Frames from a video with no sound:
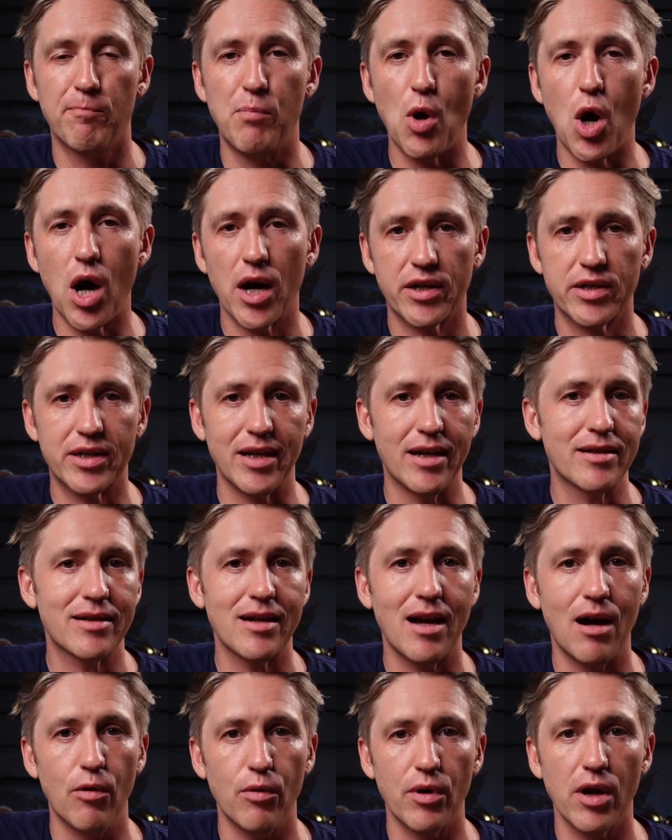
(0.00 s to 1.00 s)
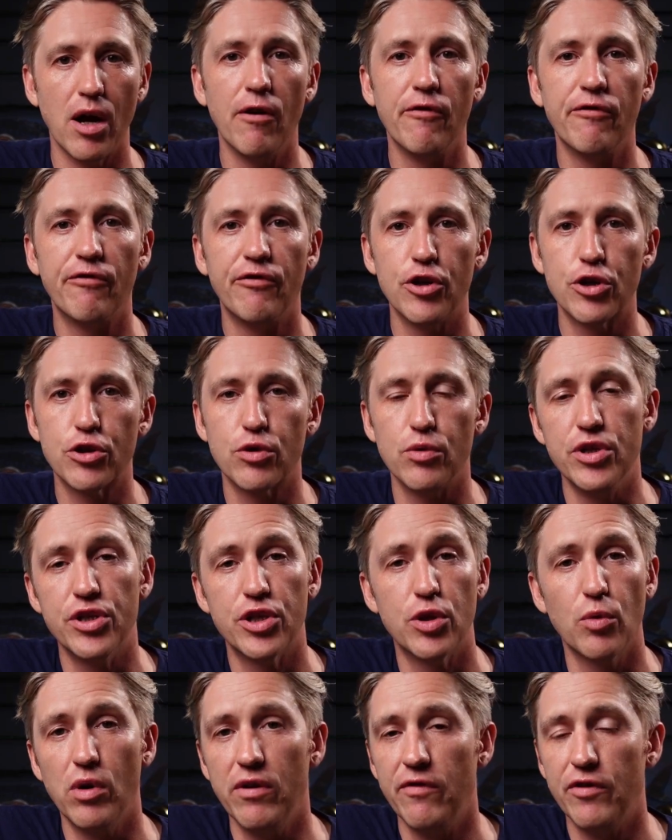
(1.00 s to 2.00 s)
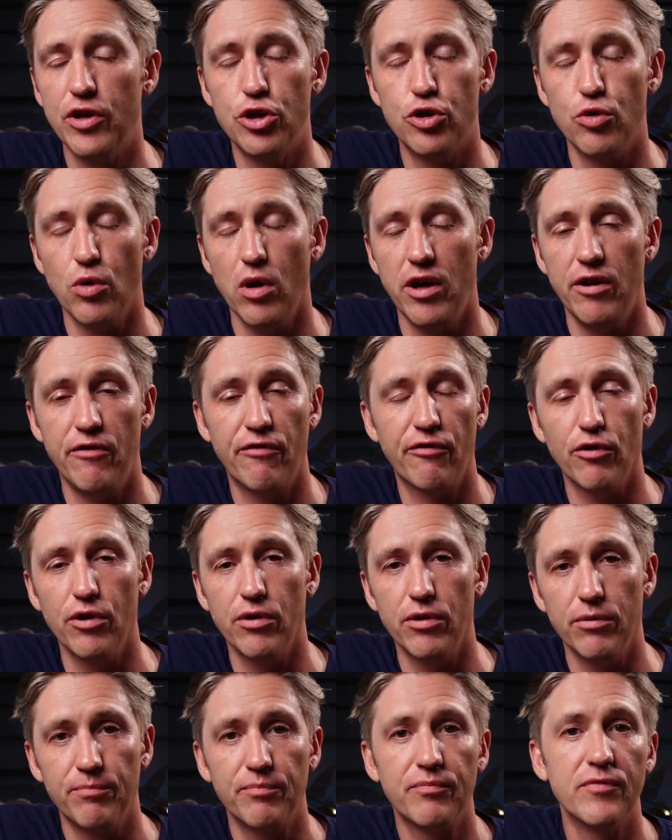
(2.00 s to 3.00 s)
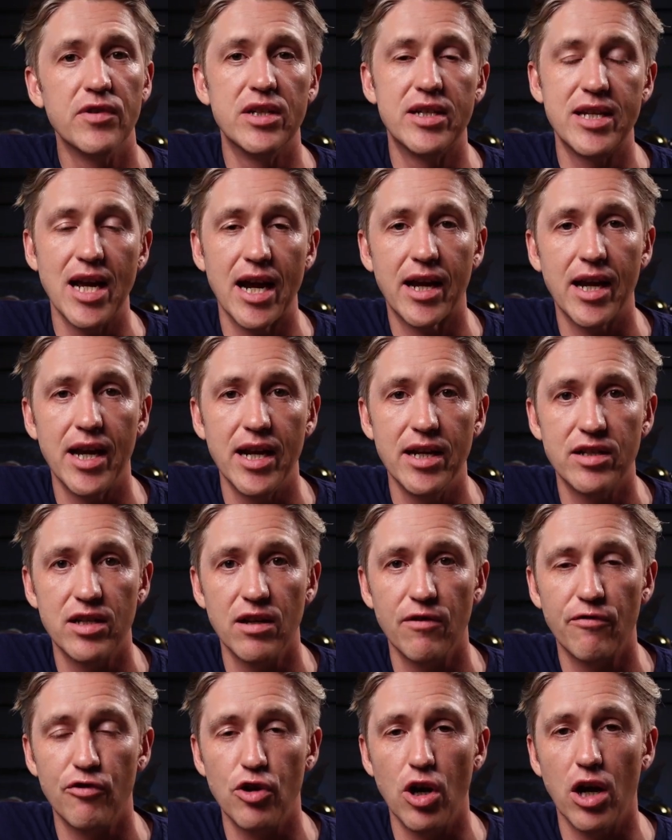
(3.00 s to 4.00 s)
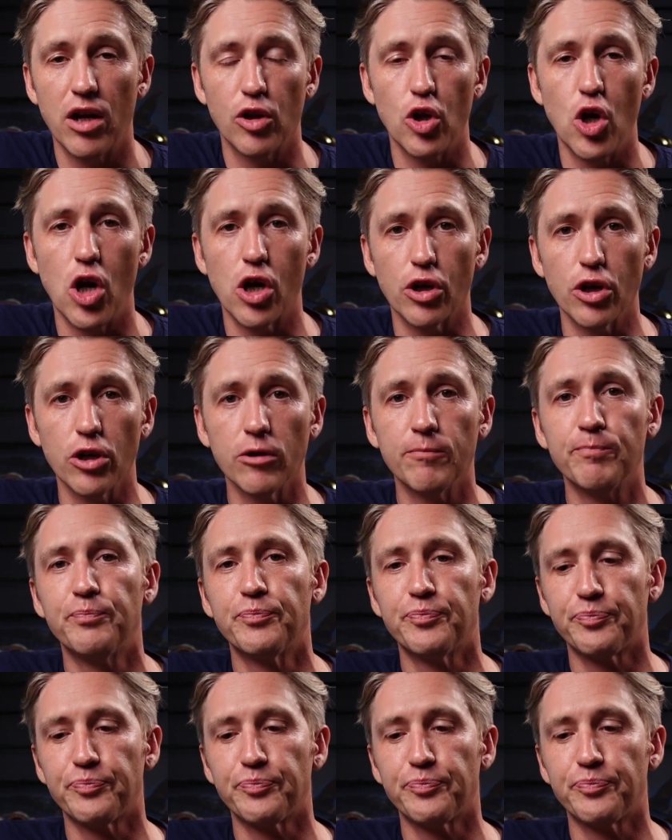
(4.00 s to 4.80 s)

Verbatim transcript: box us out of fisheries that we've enjoyed for decades, if not longer.